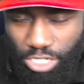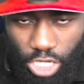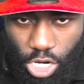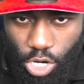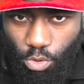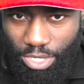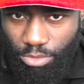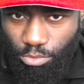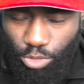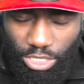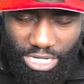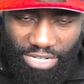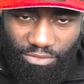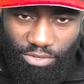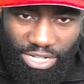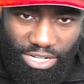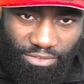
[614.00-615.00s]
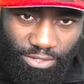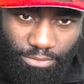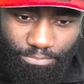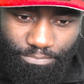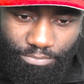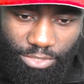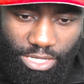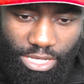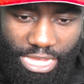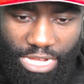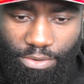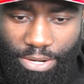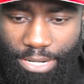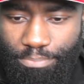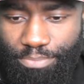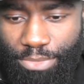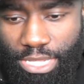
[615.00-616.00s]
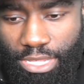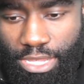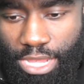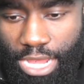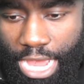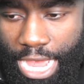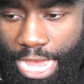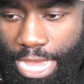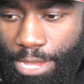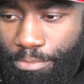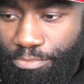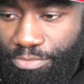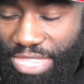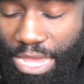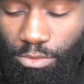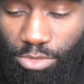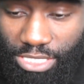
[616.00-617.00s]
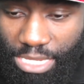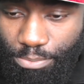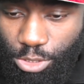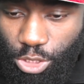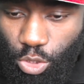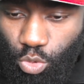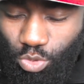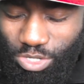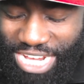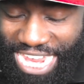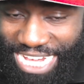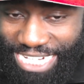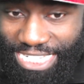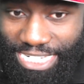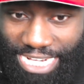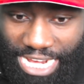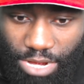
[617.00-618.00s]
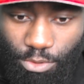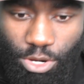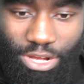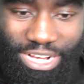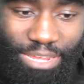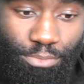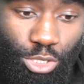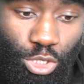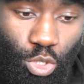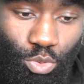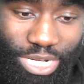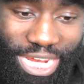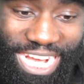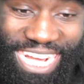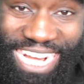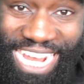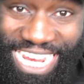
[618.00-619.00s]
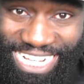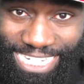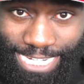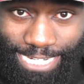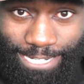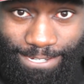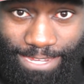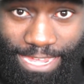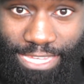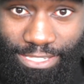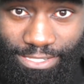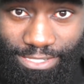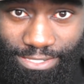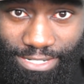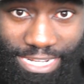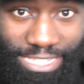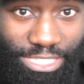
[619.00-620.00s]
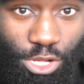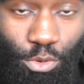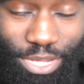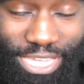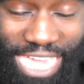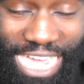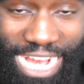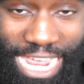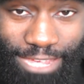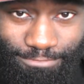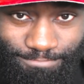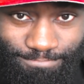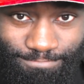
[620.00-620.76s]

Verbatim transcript: go and whatever, whatever. Anyway, um, that was episode 18. Now we're on episode 19. Yes, let's go get it.